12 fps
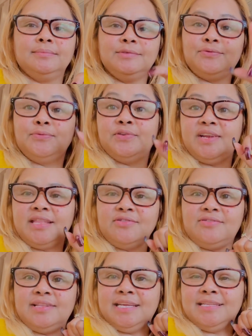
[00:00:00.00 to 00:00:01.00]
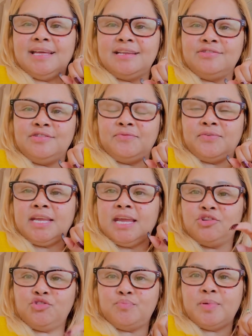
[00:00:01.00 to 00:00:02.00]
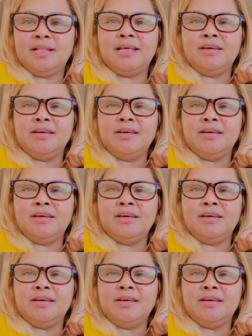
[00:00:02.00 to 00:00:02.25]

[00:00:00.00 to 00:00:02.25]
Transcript: don't forget to click that notification bell